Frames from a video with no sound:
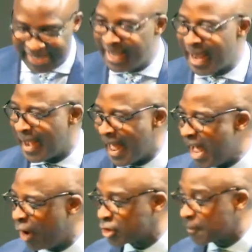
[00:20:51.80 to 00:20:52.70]
in and
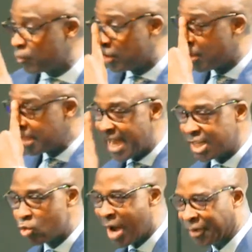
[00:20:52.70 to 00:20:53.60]
out, guess
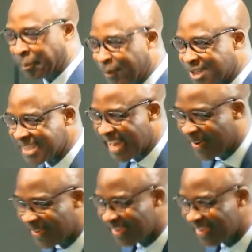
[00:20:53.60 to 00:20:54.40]
who are the priests now?